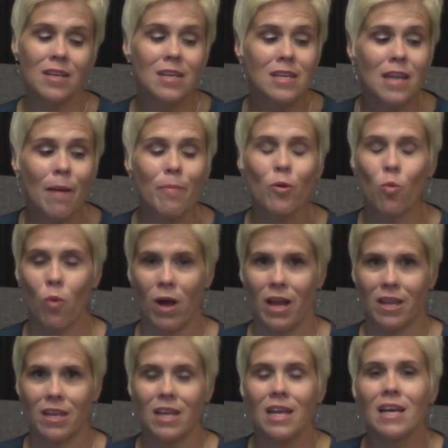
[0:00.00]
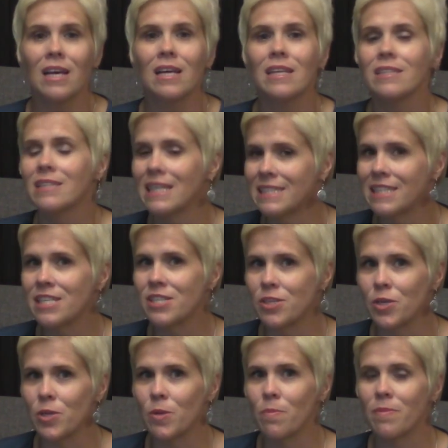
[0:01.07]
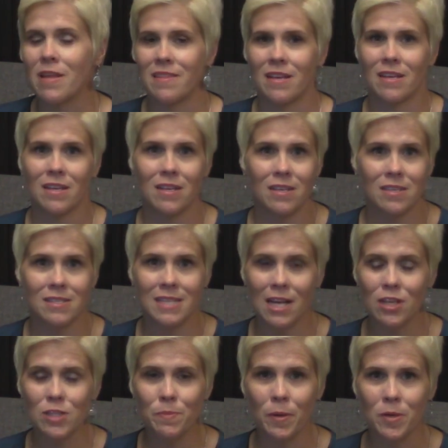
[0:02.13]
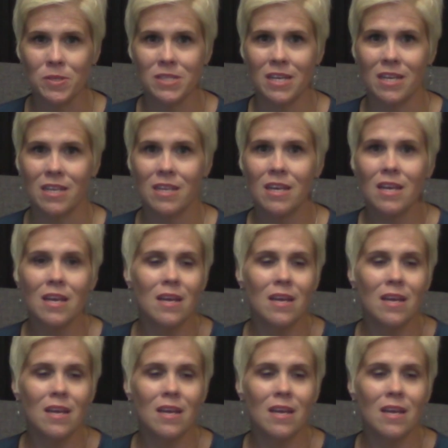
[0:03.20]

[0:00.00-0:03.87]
Number one, let's assume that the salesperson